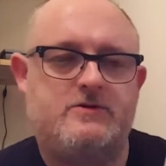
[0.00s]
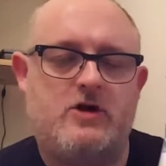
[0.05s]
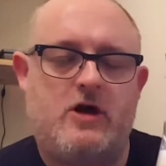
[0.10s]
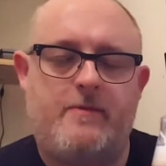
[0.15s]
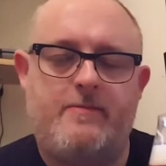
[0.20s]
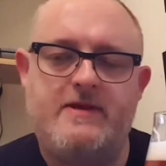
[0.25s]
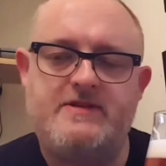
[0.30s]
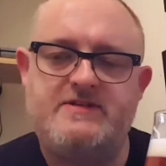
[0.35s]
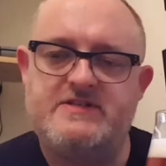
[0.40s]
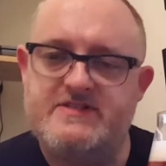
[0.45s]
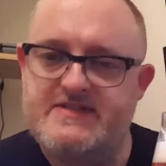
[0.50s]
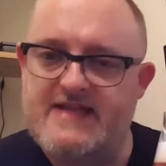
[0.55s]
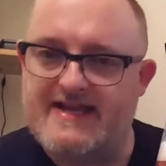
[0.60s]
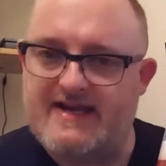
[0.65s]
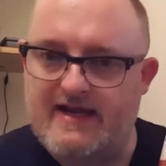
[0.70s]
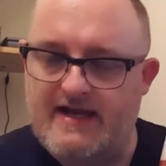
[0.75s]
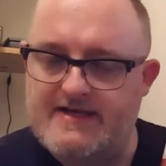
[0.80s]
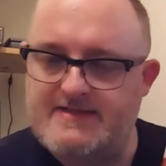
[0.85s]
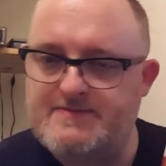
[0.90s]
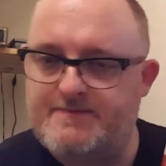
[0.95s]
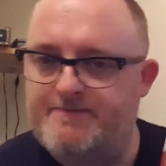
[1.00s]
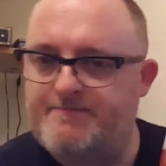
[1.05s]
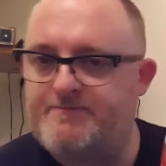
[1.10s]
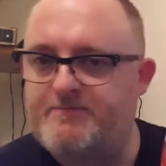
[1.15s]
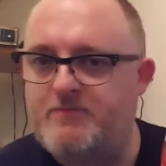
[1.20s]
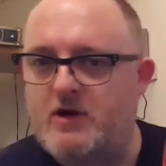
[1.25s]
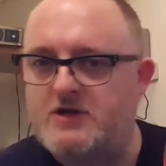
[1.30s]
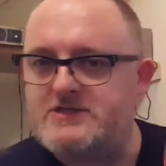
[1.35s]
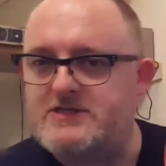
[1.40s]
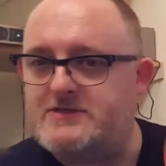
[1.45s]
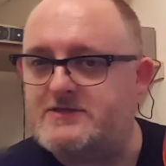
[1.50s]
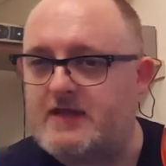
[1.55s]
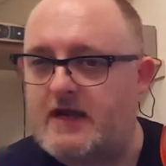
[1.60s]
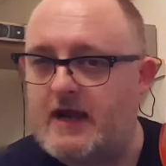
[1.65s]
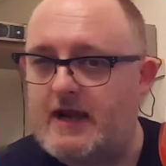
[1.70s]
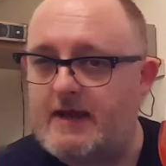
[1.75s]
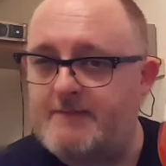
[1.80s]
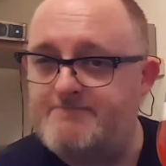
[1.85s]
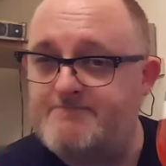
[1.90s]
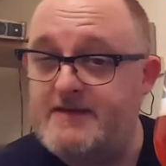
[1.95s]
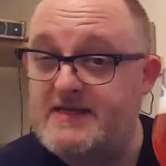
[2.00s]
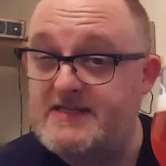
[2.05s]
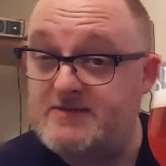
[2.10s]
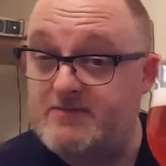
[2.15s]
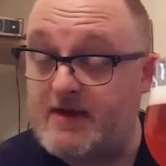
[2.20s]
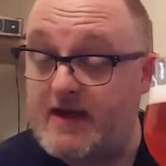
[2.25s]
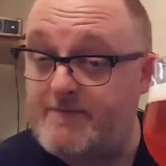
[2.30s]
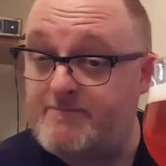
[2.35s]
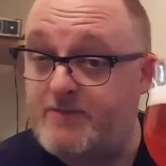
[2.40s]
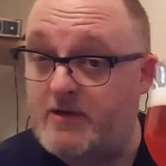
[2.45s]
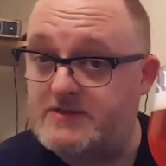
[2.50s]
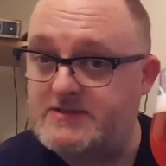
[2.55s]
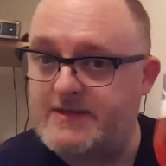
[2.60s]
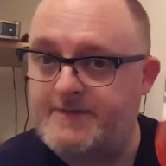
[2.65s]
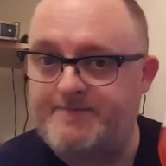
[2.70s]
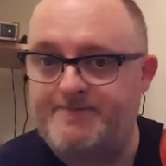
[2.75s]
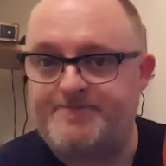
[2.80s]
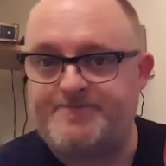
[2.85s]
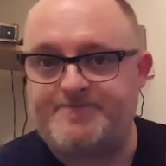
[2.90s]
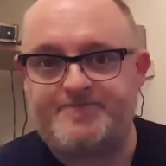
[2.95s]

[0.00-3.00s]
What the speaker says: Carbonation's dead light. Body is a medium light body.